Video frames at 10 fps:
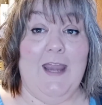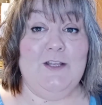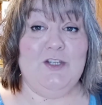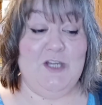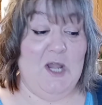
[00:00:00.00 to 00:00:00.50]

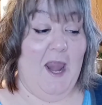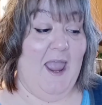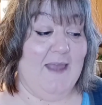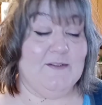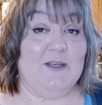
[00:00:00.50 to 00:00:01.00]
and she
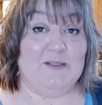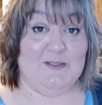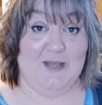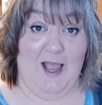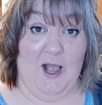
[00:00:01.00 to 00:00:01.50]
has a
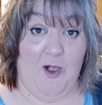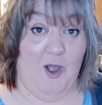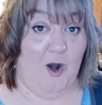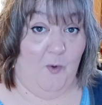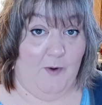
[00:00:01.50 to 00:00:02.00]
style
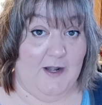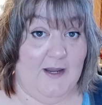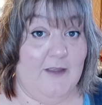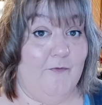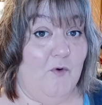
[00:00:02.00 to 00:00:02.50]

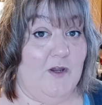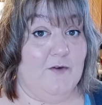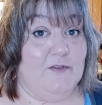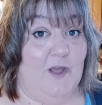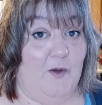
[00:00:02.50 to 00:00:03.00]
already at four
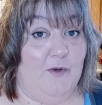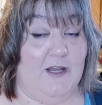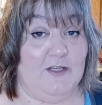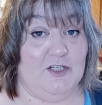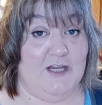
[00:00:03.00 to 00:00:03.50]
years old
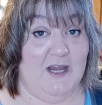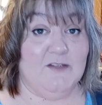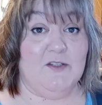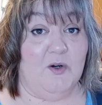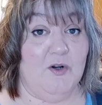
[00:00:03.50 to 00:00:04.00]
and she
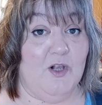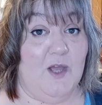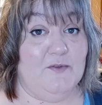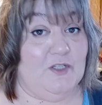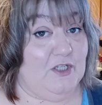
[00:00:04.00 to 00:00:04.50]
has certain
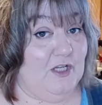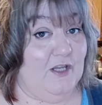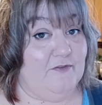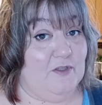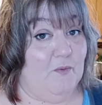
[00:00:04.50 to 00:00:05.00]
clothes that she
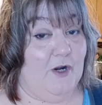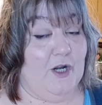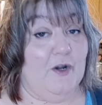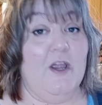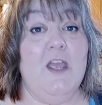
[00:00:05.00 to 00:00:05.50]
loves to
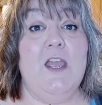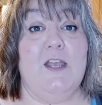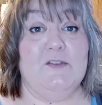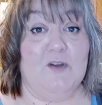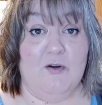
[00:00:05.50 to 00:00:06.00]
wear
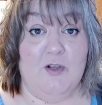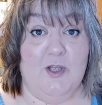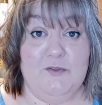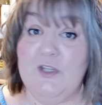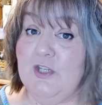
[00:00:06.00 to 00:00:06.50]
and certain
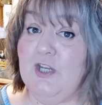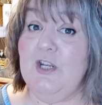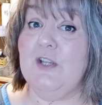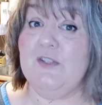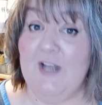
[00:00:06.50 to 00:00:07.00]
clothes that she
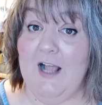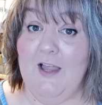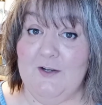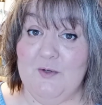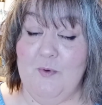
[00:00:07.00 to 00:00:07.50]
does not
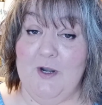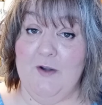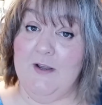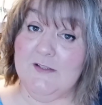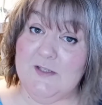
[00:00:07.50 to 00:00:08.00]
like to
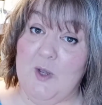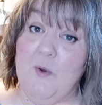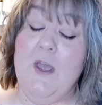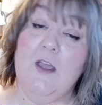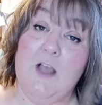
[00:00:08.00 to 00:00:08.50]
wear and
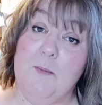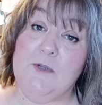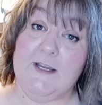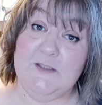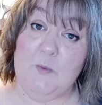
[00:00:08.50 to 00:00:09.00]
so a
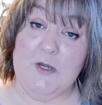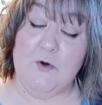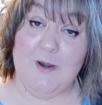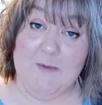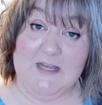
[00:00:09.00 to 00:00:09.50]
couple days a week
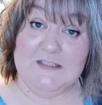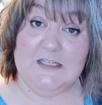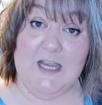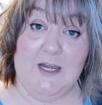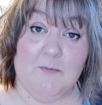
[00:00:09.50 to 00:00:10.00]
Grammy gets
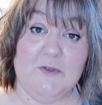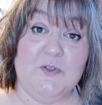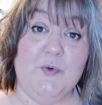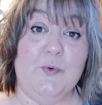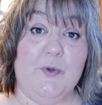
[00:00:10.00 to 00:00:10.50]
to take them to
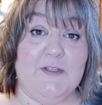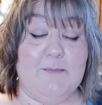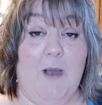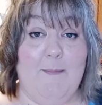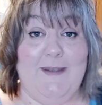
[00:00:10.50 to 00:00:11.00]
school
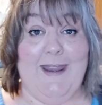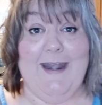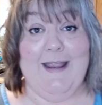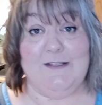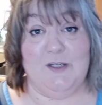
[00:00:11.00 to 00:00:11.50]
because mom and
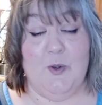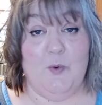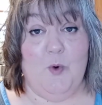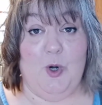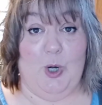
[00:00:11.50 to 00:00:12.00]
daddy has to go
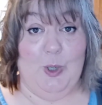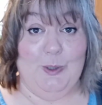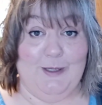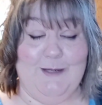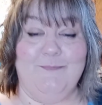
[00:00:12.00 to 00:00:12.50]
to work
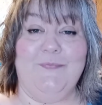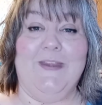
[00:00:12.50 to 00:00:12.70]
early